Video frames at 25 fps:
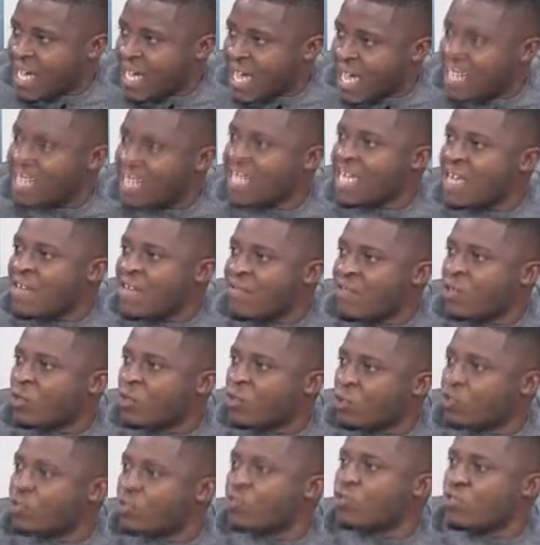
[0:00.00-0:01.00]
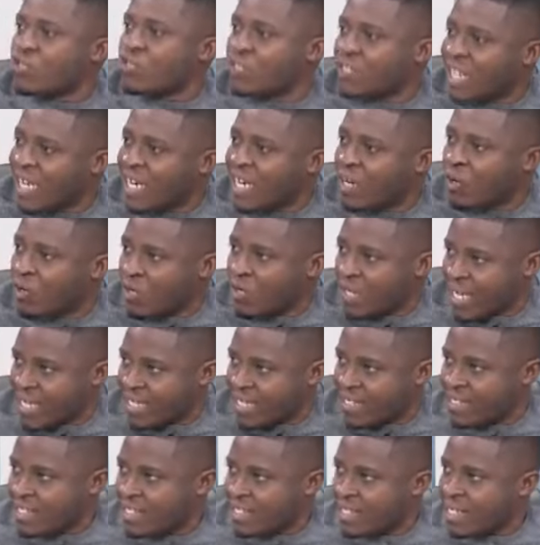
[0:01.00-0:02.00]
and even constitutional
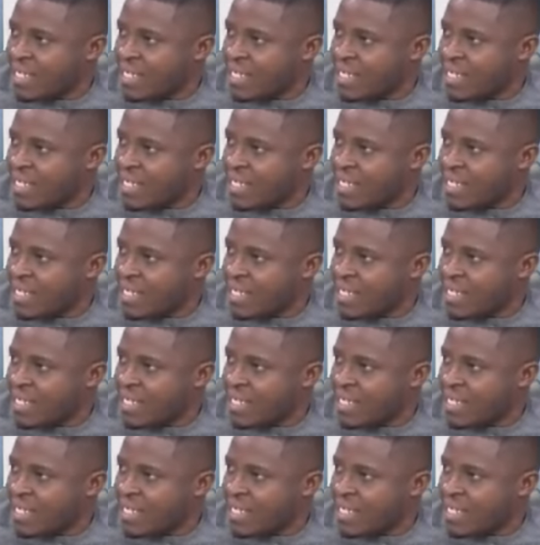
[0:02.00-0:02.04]
lawyers